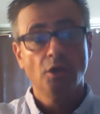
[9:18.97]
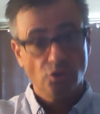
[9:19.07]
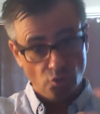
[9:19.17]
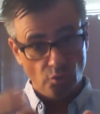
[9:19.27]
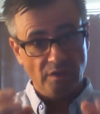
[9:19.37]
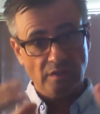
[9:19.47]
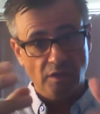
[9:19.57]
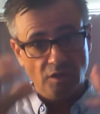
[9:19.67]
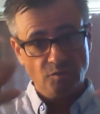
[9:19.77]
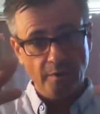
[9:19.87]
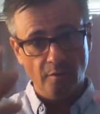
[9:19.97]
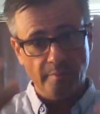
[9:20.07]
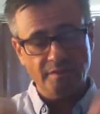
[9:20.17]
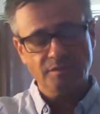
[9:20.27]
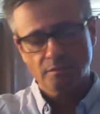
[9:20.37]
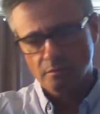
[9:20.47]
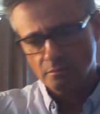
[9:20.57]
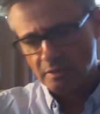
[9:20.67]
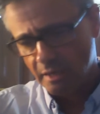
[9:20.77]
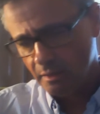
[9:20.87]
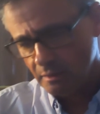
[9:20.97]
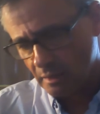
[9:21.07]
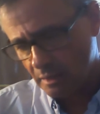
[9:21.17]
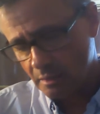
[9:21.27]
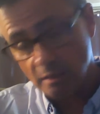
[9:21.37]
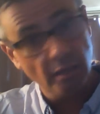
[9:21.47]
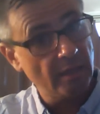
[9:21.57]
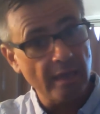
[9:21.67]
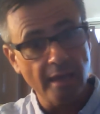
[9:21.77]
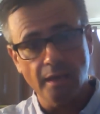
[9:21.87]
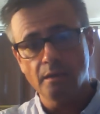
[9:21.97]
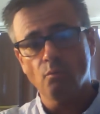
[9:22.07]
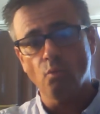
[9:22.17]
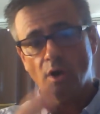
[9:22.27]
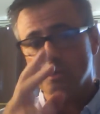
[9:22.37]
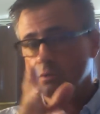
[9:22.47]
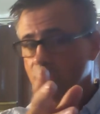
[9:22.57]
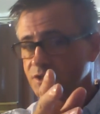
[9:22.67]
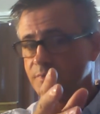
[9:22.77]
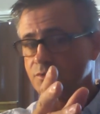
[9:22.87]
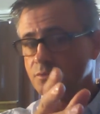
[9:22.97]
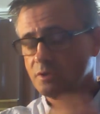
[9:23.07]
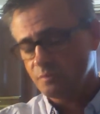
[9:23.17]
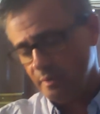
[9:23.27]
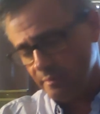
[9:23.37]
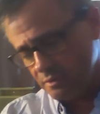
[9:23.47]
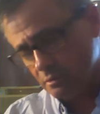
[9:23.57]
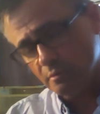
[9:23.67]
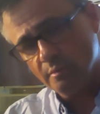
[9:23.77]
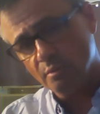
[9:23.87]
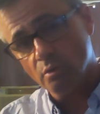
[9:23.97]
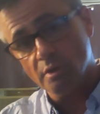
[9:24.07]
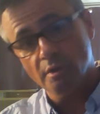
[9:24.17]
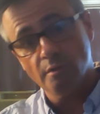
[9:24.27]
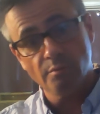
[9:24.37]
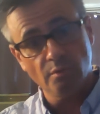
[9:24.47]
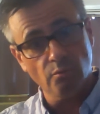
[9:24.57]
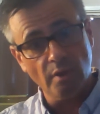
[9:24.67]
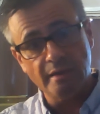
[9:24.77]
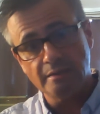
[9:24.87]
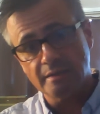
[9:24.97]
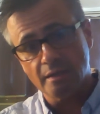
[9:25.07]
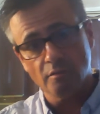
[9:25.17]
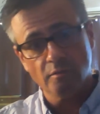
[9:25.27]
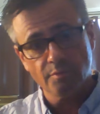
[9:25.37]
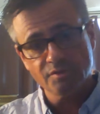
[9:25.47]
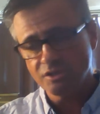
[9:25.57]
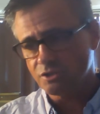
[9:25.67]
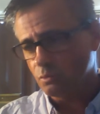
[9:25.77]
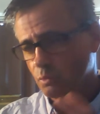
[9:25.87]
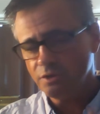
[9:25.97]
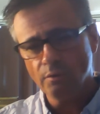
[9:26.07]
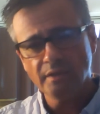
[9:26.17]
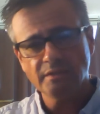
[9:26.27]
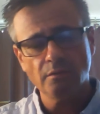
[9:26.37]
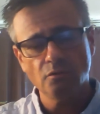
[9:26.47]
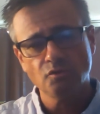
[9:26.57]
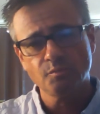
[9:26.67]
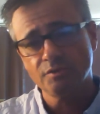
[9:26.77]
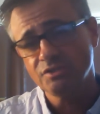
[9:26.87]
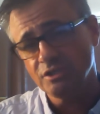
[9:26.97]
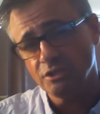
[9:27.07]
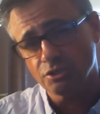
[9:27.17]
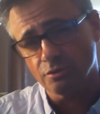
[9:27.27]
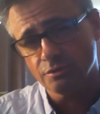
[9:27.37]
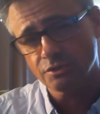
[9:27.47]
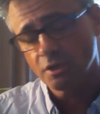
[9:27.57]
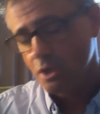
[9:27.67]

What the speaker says: doing the experiments, okay? And again, while you're watching me do the experiment, you're going to want to be writing down the procedure. When you write down those procedures,